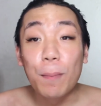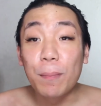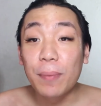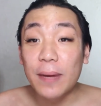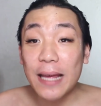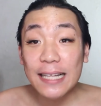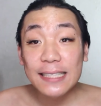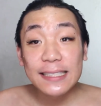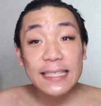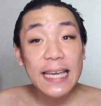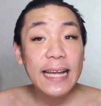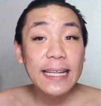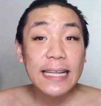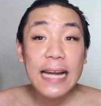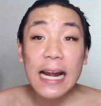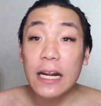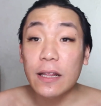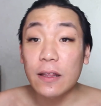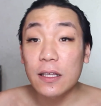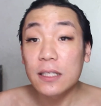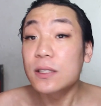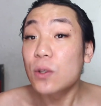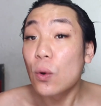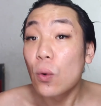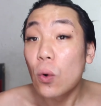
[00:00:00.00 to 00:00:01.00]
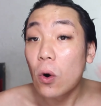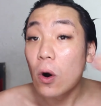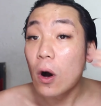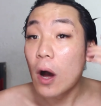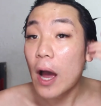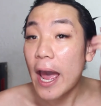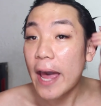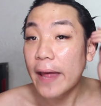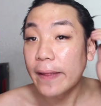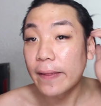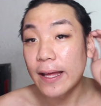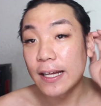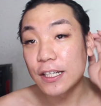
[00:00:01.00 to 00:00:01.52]
gets kicked out of the school,
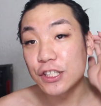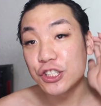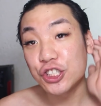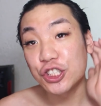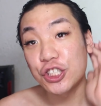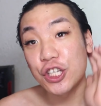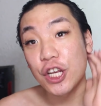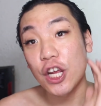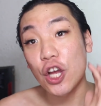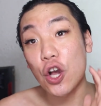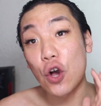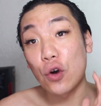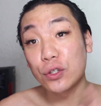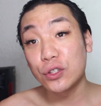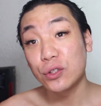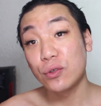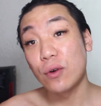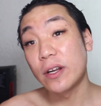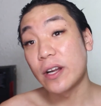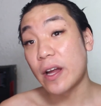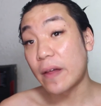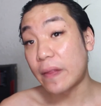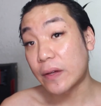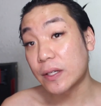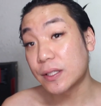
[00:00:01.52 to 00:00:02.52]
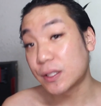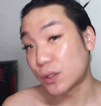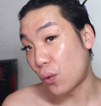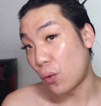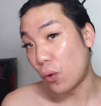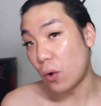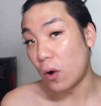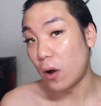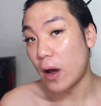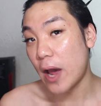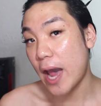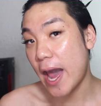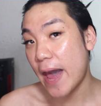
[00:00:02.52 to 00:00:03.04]
and then she goes to another school,